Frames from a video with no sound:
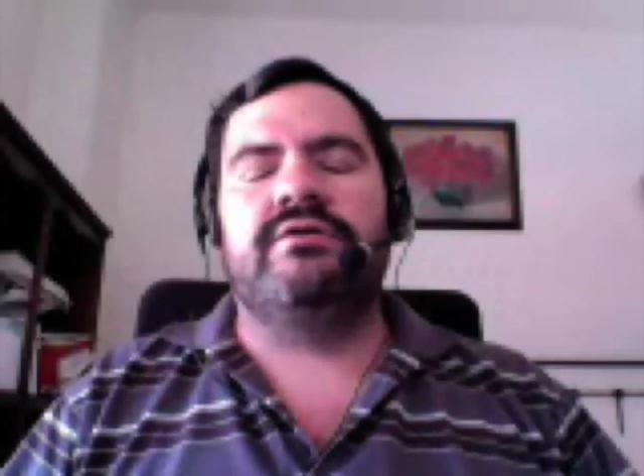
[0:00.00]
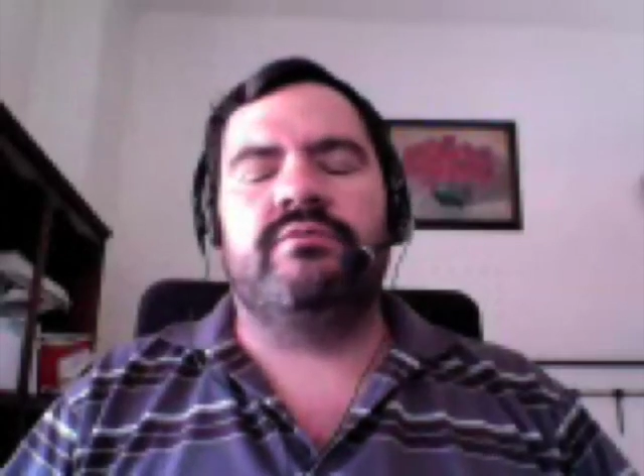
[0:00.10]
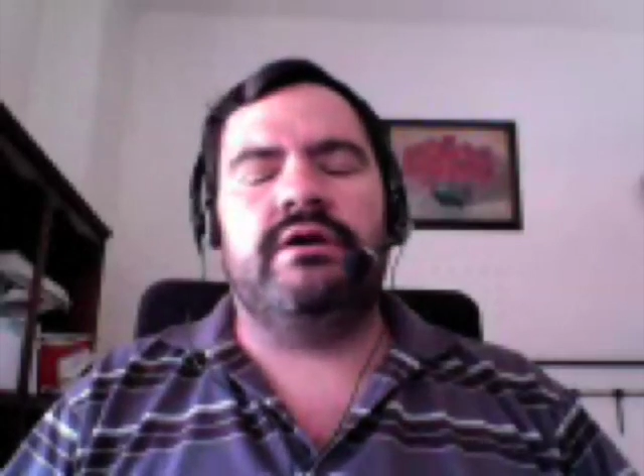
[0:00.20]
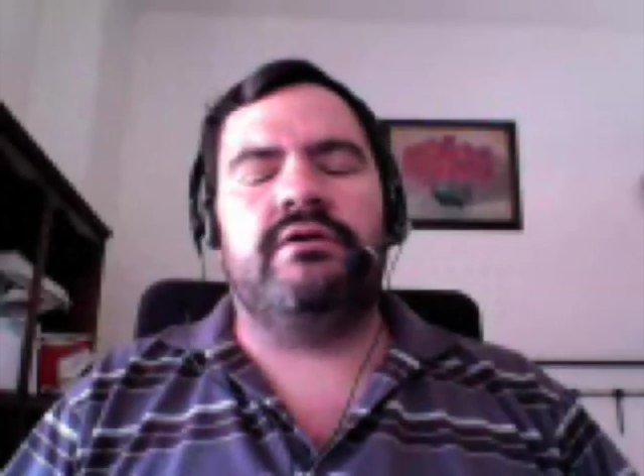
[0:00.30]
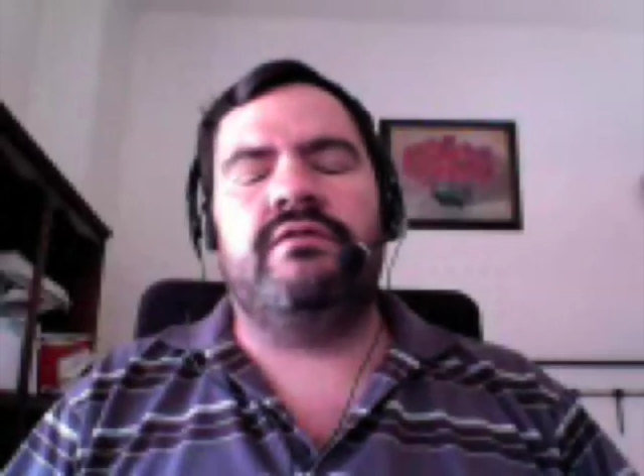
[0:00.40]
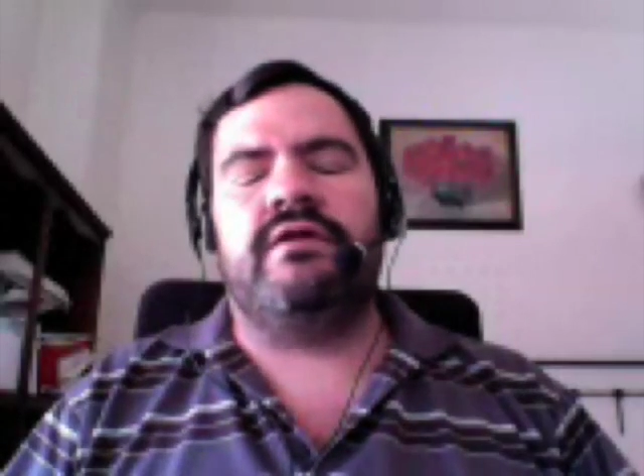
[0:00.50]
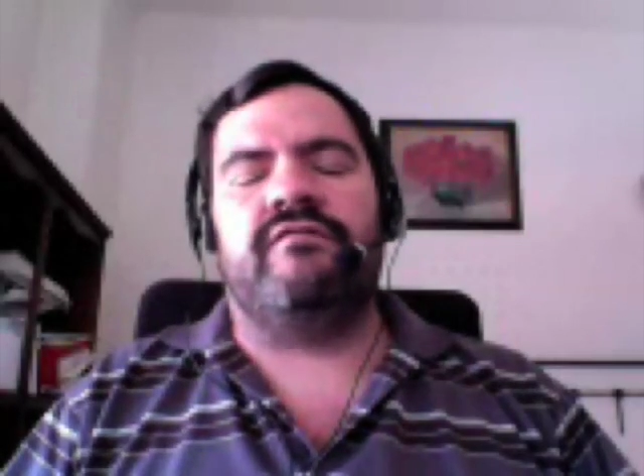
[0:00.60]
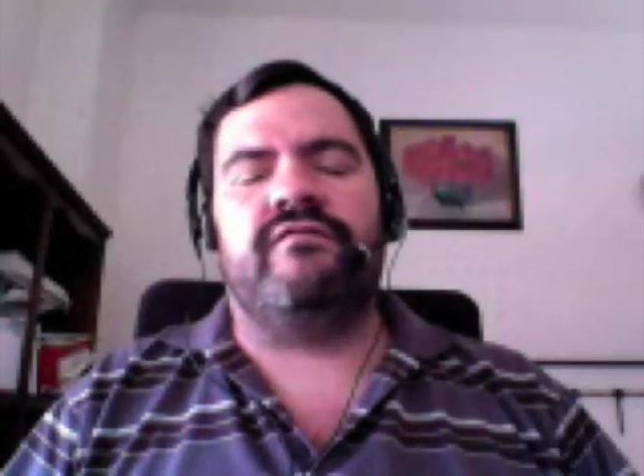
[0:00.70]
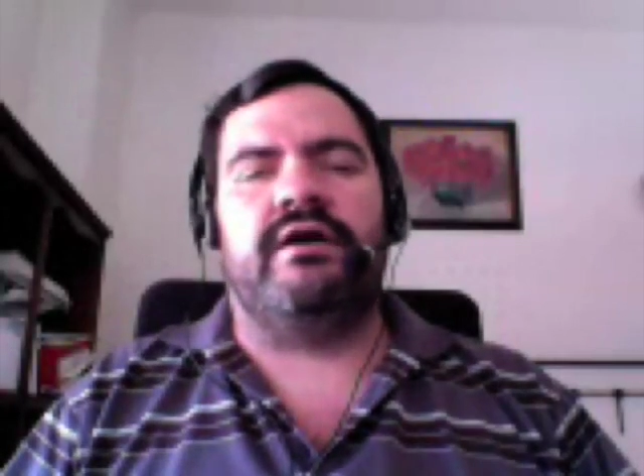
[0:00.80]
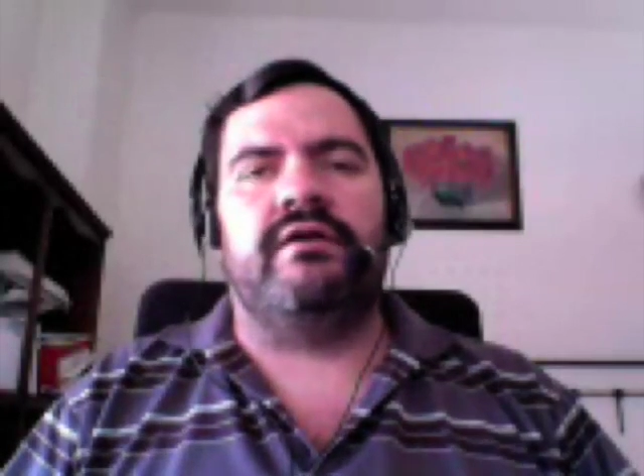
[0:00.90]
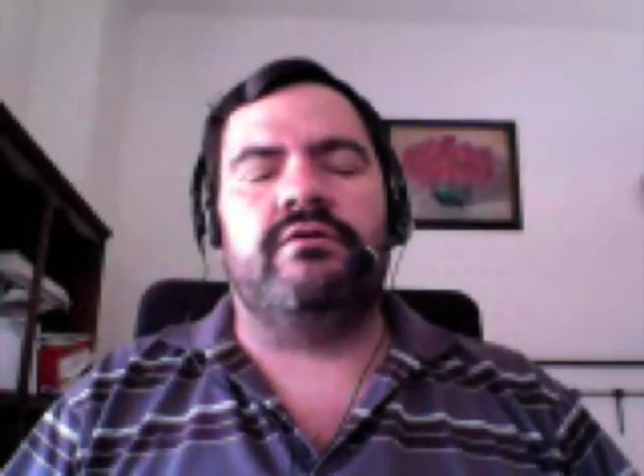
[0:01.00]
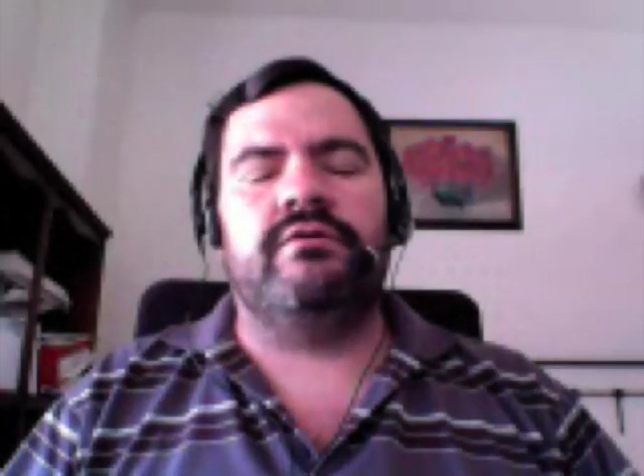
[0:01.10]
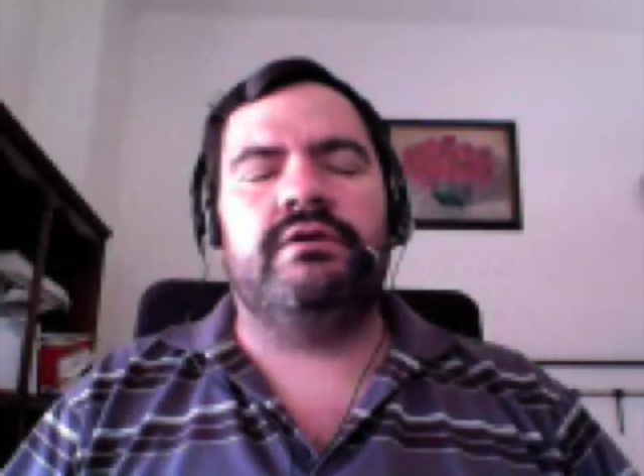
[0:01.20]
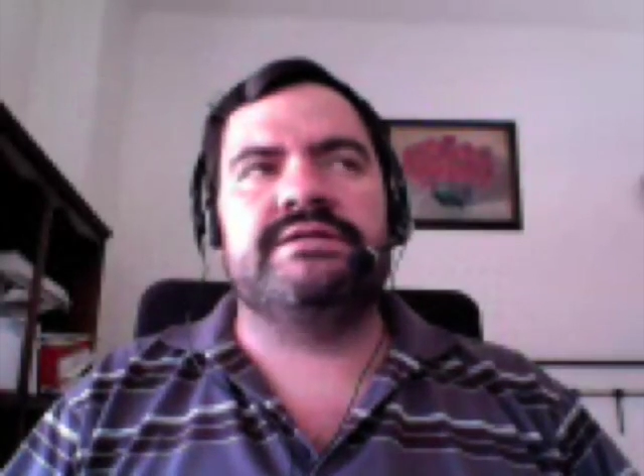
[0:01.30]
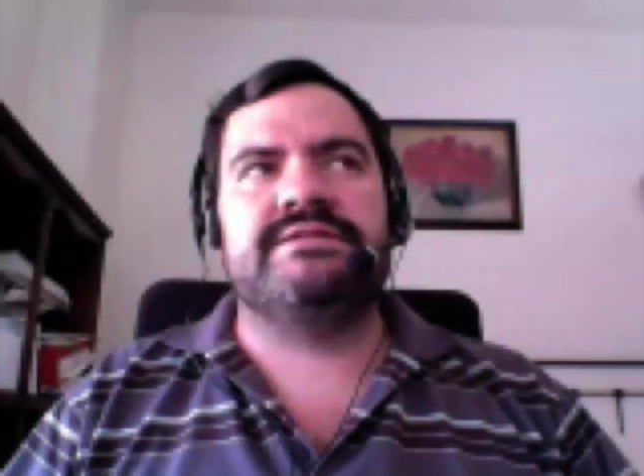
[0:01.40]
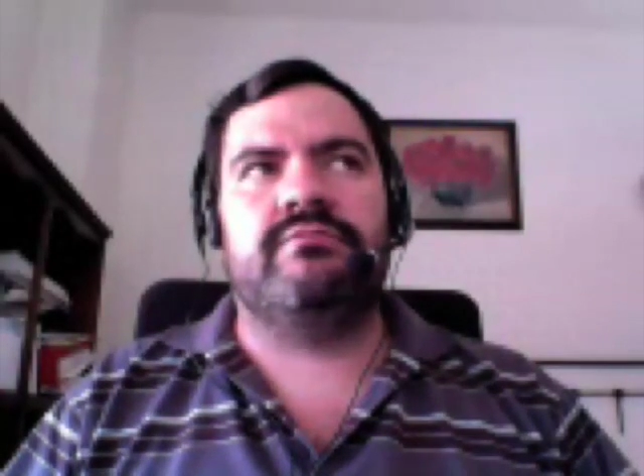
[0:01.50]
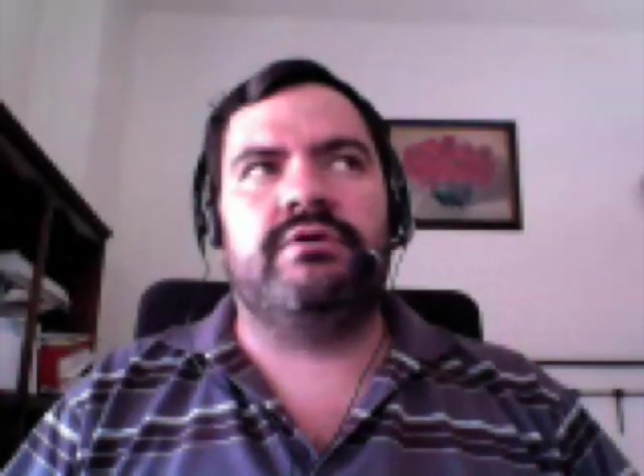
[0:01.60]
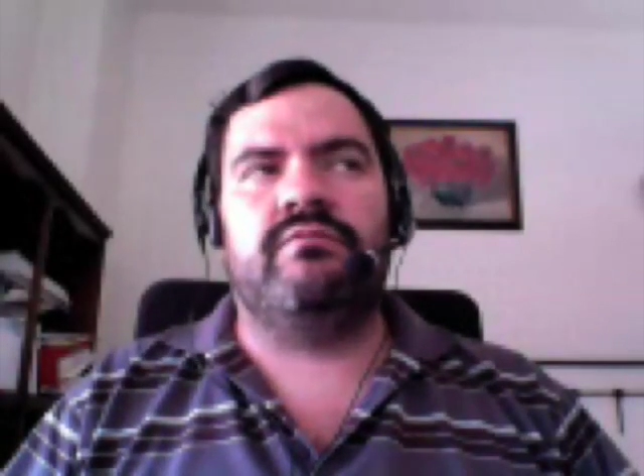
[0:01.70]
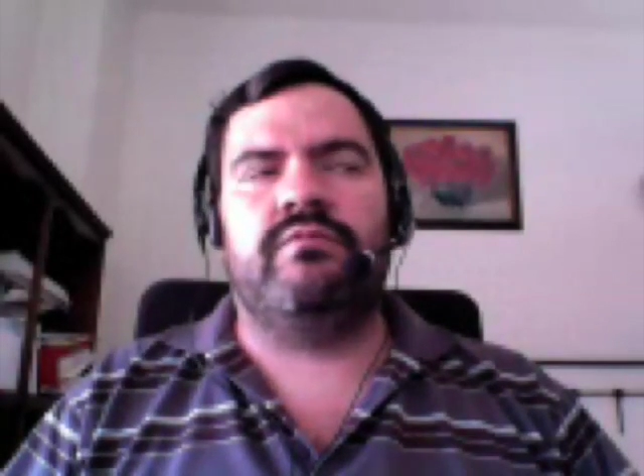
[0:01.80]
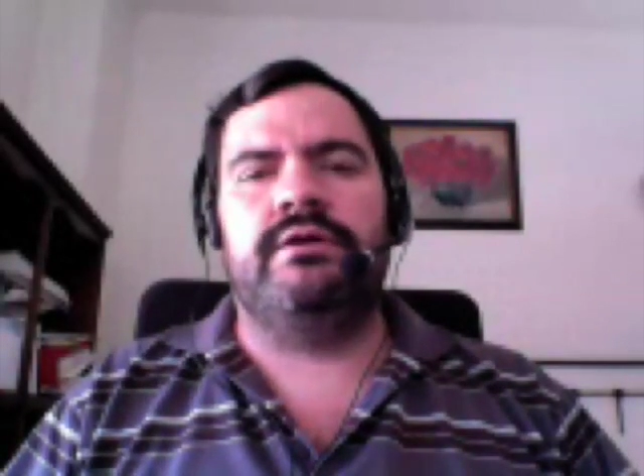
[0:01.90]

Wow, I don't want to go that far along." And I say, "Well,